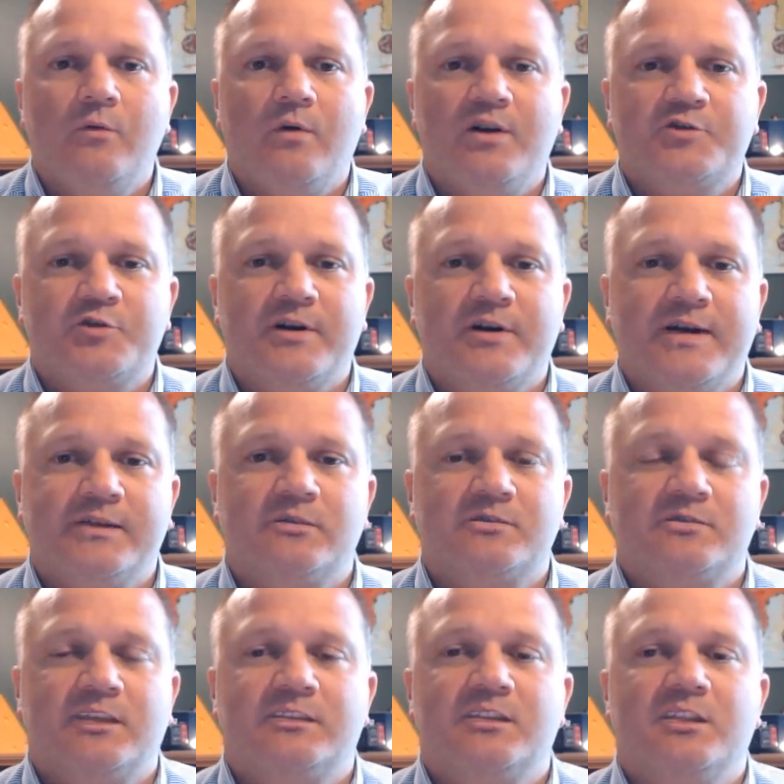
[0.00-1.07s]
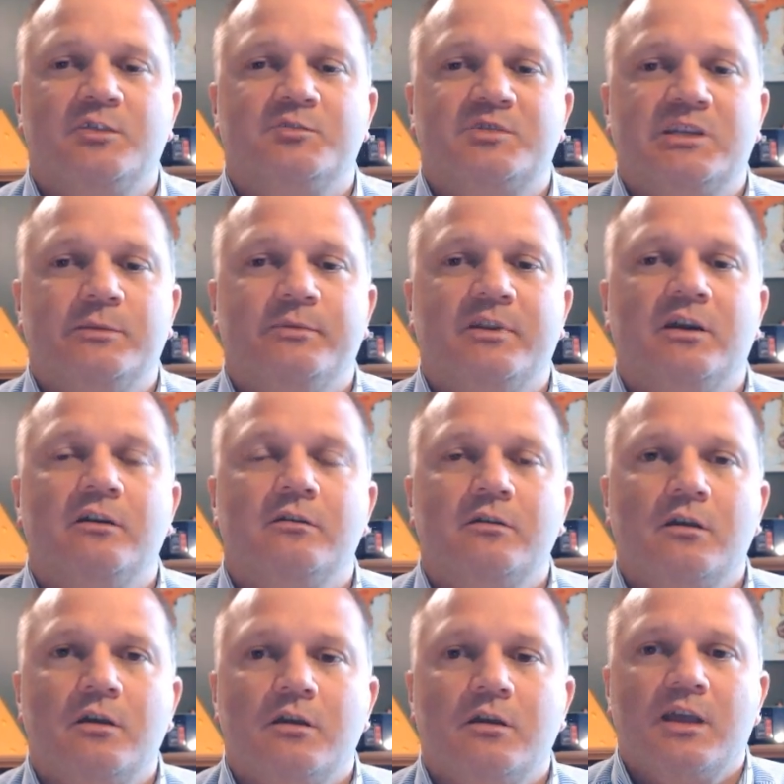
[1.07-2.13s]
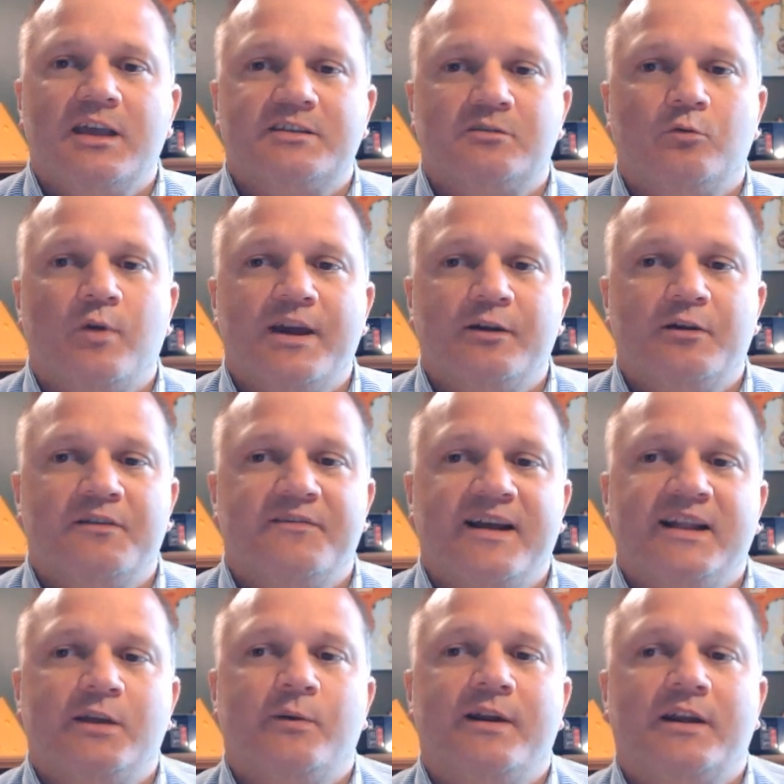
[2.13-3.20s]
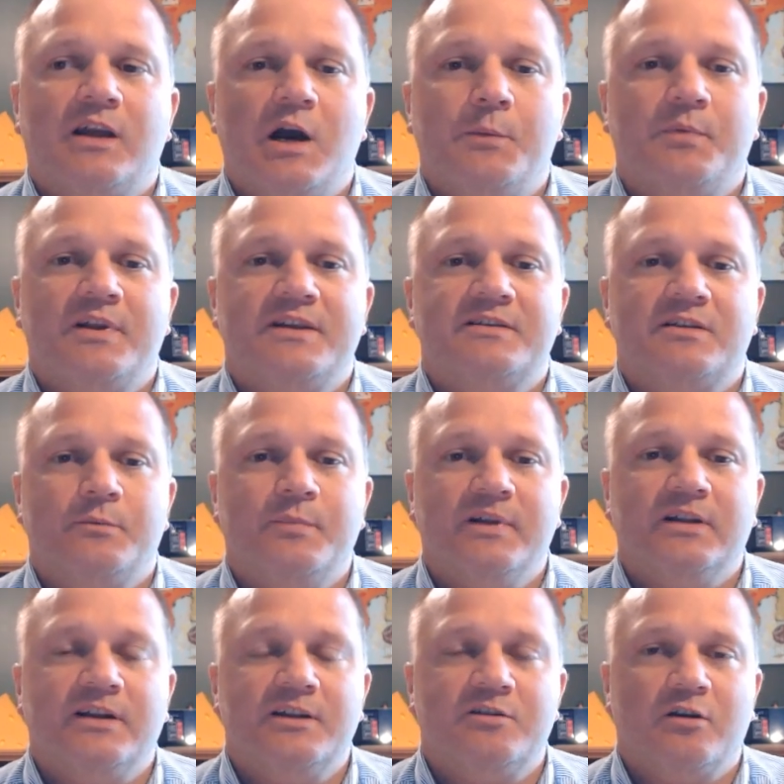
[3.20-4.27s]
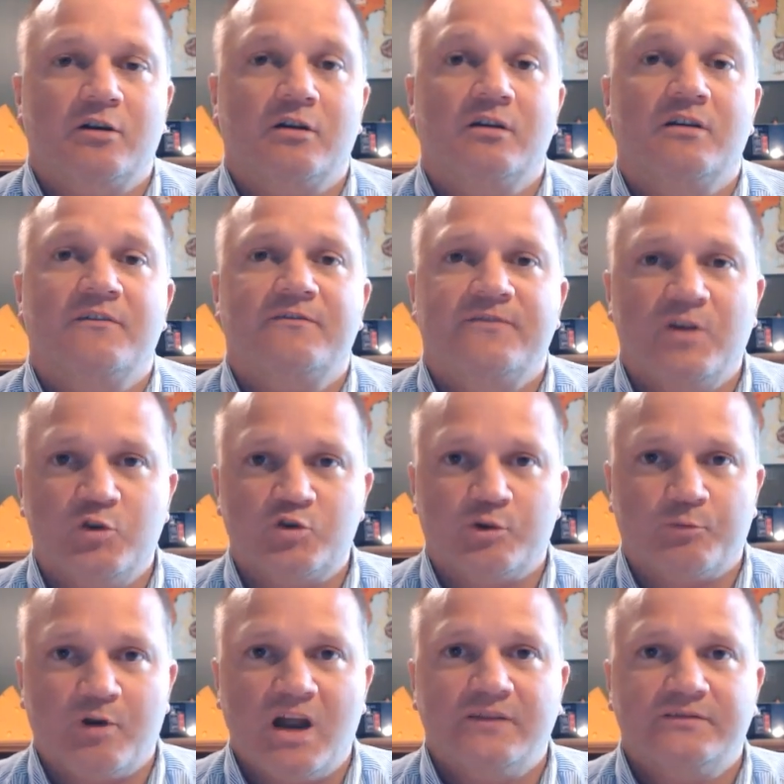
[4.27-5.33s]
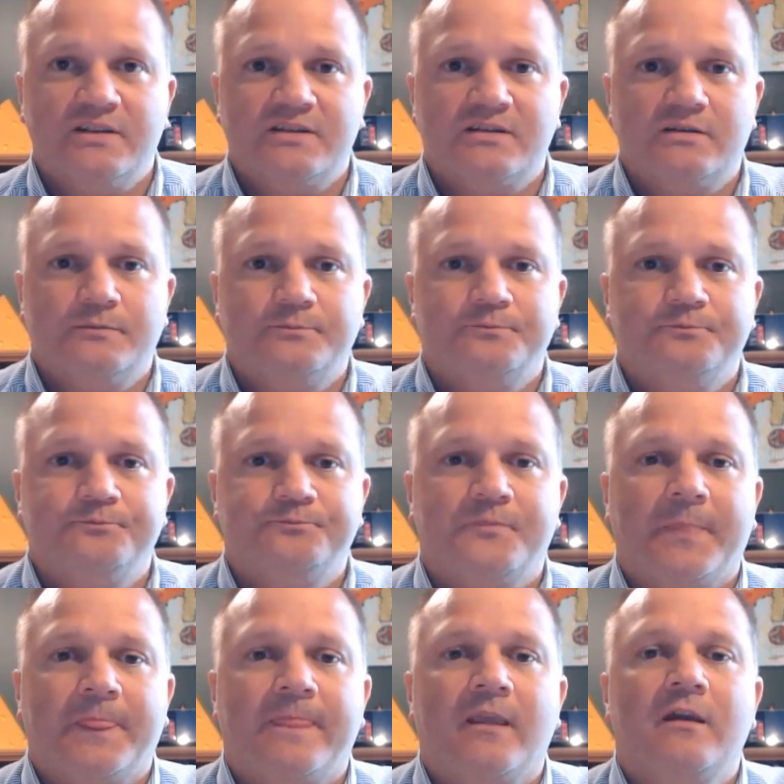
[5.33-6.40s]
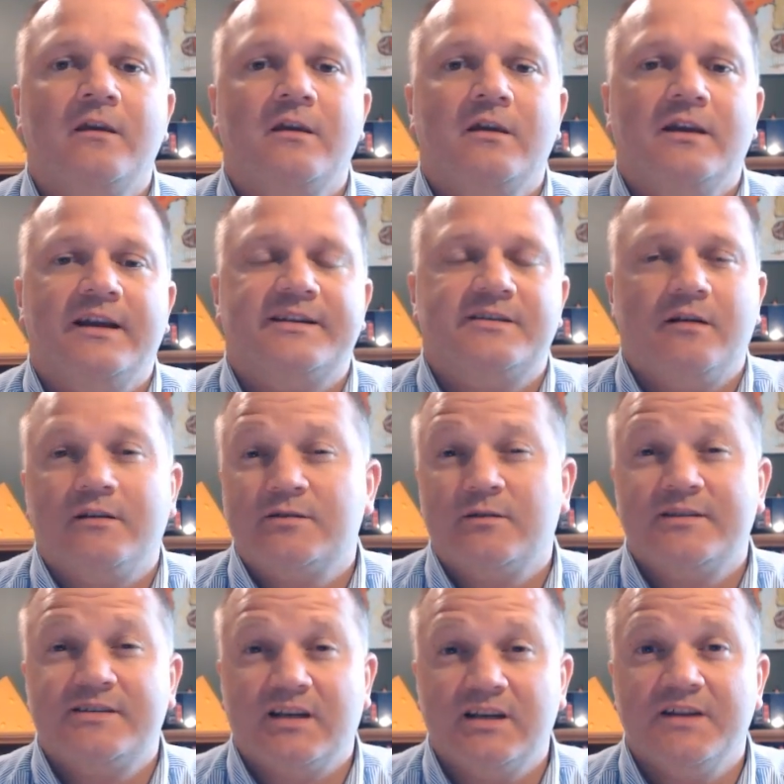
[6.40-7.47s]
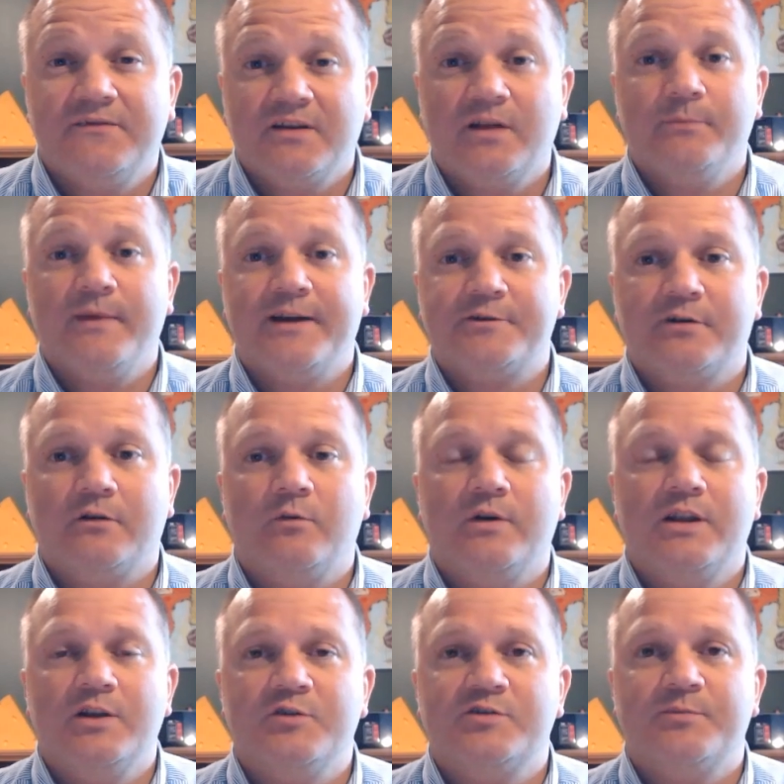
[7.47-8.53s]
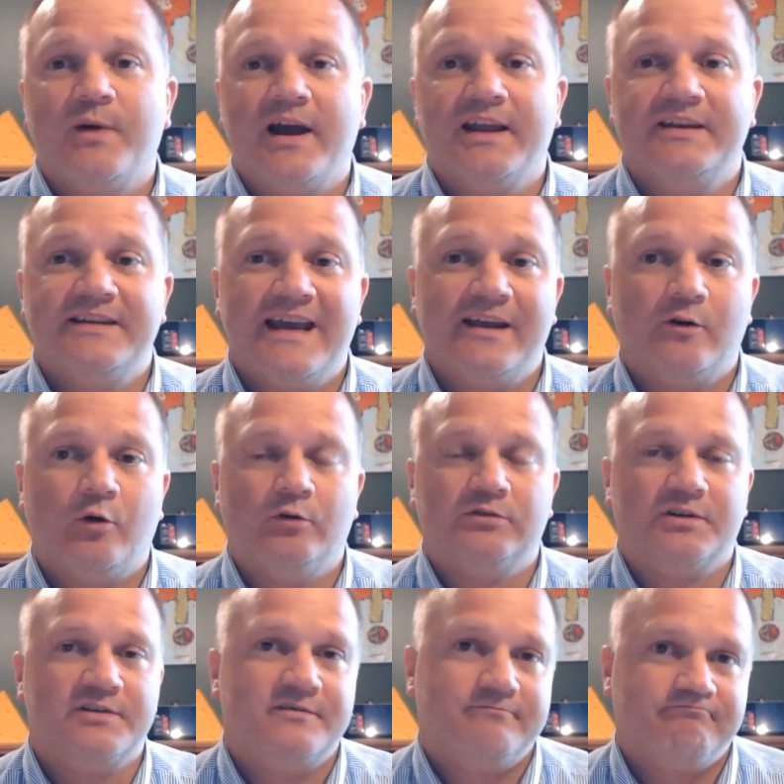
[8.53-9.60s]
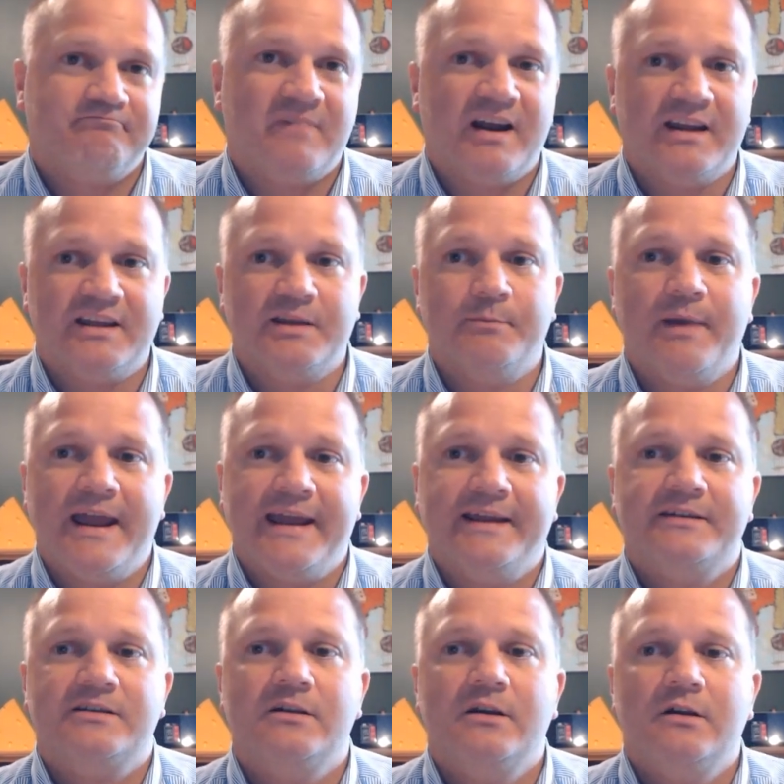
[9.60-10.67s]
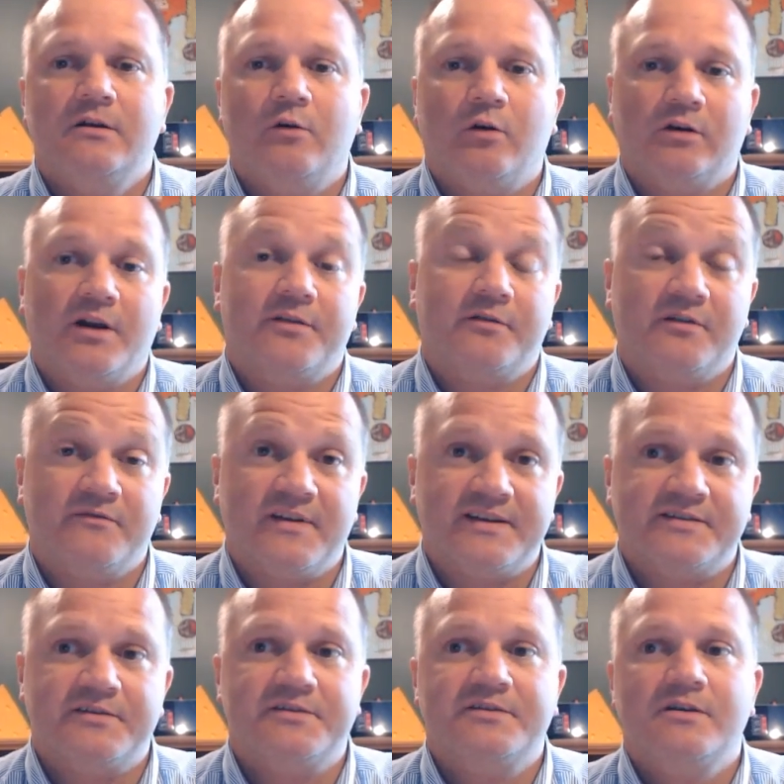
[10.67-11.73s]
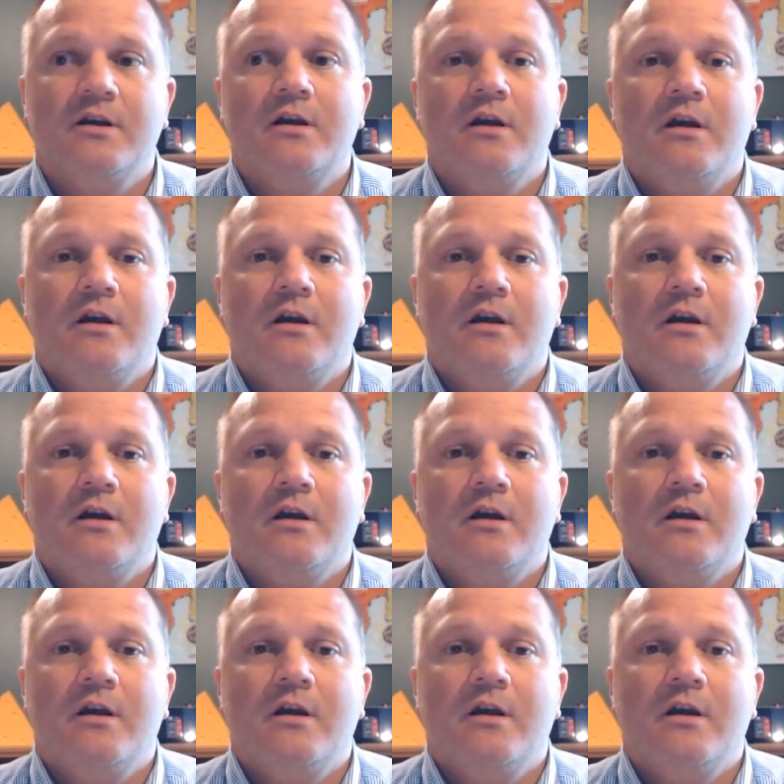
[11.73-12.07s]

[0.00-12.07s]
Wall Street analysts like to use EBITDA as a way to evaluate a company's ability to earn future profits. It's also a significant metric when used by debt holders, i.e. banks or other investors,